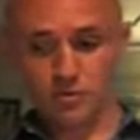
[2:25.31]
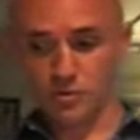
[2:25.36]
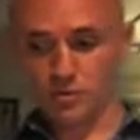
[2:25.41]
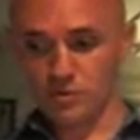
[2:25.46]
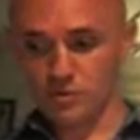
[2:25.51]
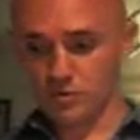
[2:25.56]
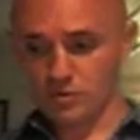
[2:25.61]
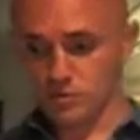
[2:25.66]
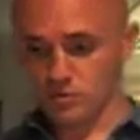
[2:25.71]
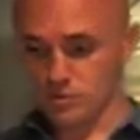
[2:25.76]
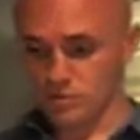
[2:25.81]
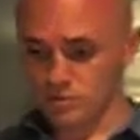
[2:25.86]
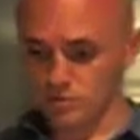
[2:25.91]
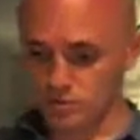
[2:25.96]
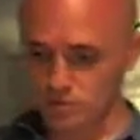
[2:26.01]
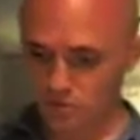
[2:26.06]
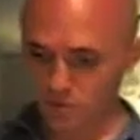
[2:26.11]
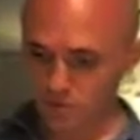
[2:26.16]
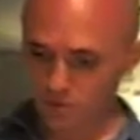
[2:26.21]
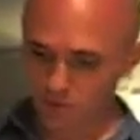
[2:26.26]

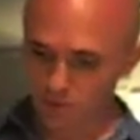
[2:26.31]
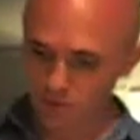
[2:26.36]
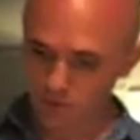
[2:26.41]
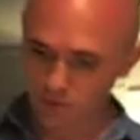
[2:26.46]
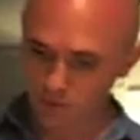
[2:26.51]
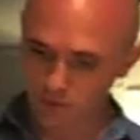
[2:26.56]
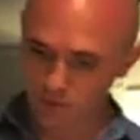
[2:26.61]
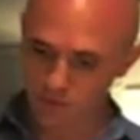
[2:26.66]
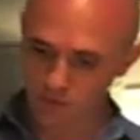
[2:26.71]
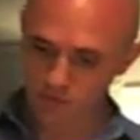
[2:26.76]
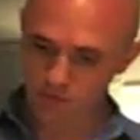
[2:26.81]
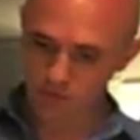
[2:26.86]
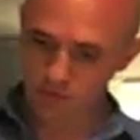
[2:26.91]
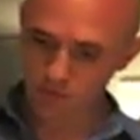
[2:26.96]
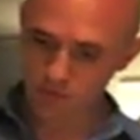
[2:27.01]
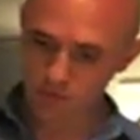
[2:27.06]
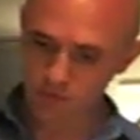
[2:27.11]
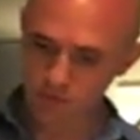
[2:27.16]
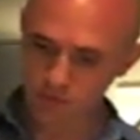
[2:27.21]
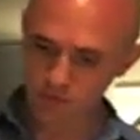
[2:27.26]

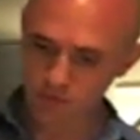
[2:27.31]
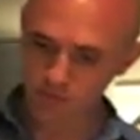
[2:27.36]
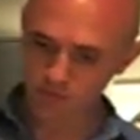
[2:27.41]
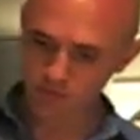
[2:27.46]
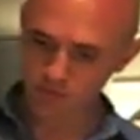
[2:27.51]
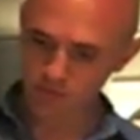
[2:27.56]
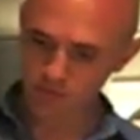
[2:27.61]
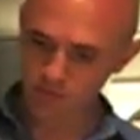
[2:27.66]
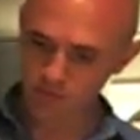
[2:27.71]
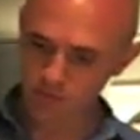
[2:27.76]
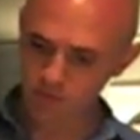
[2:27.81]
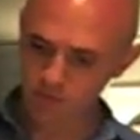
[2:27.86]
(no one is talking)